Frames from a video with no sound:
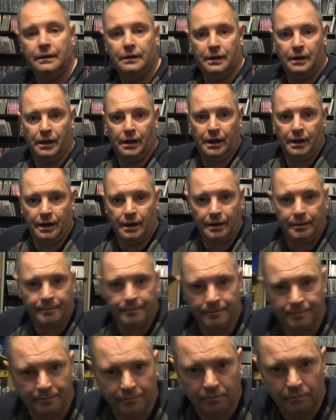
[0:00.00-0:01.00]

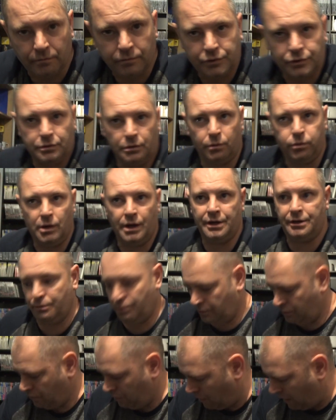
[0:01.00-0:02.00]
So where do
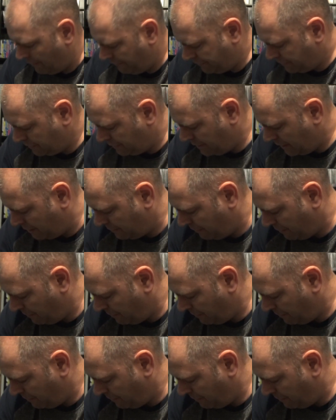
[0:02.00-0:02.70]
we go after that? We